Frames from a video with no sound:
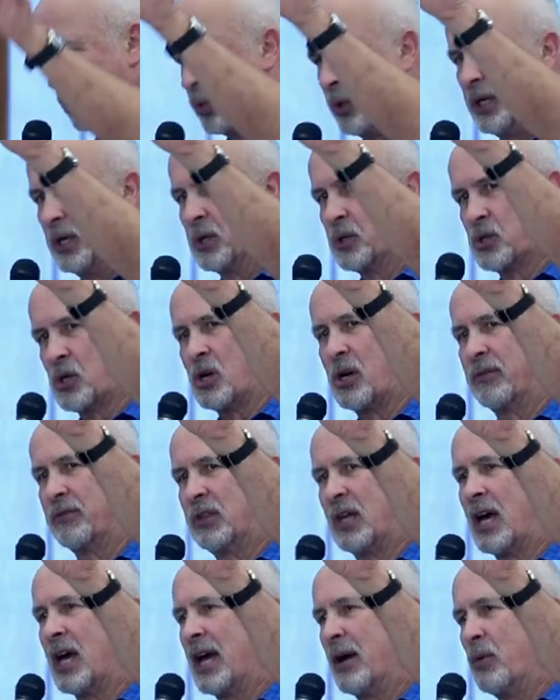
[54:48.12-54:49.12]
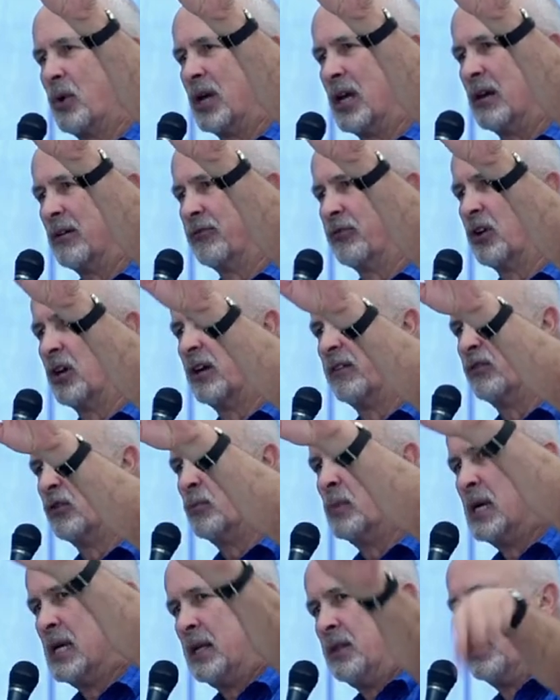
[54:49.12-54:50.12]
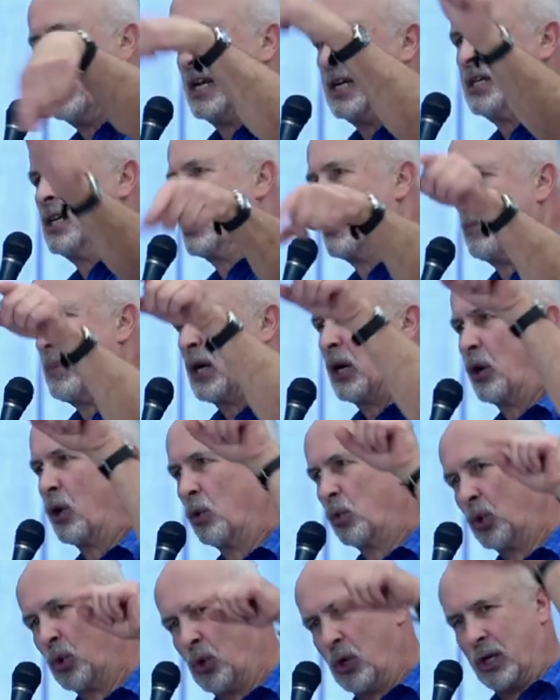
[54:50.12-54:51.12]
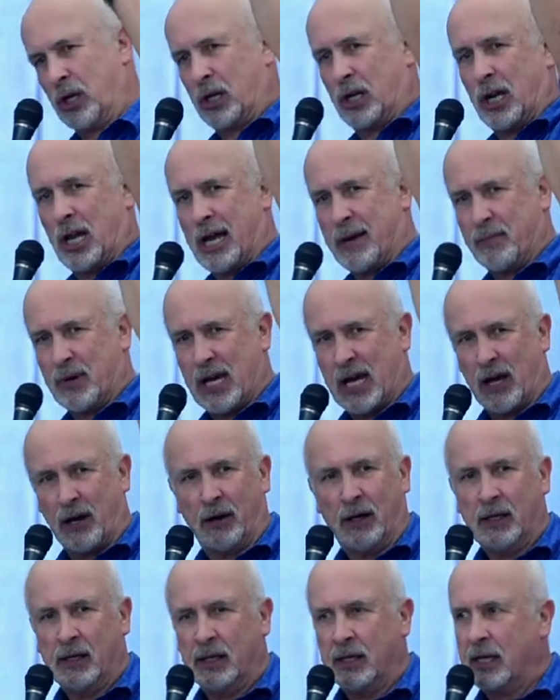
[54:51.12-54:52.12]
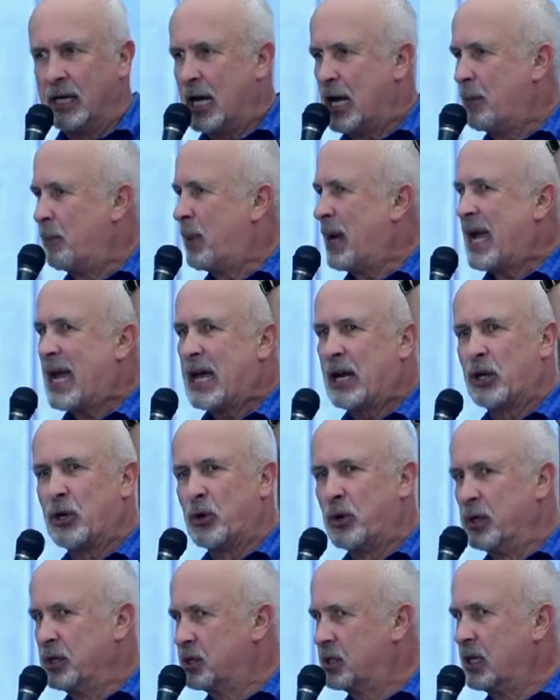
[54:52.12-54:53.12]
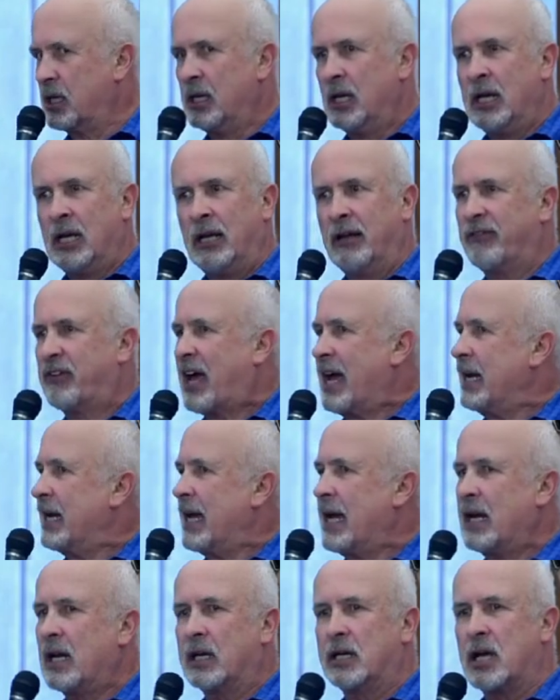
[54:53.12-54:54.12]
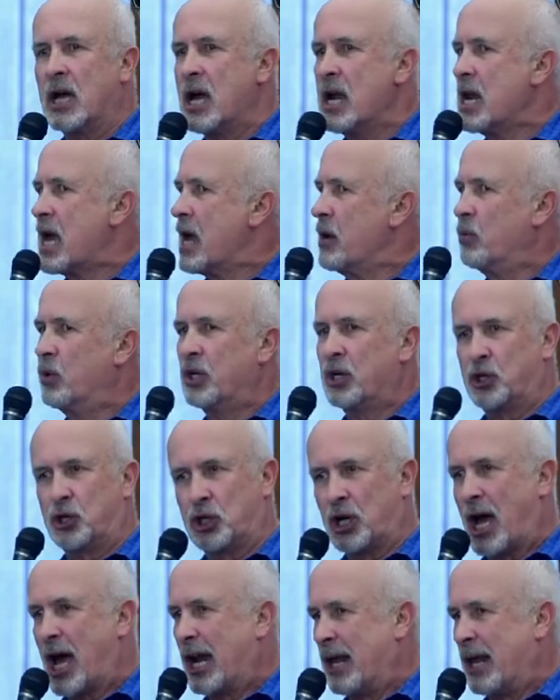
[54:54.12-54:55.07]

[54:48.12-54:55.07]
the wheels off the highway in front of him, then did a barrel roll and climbed up. And Pat always said, if I'd had a gun, I would have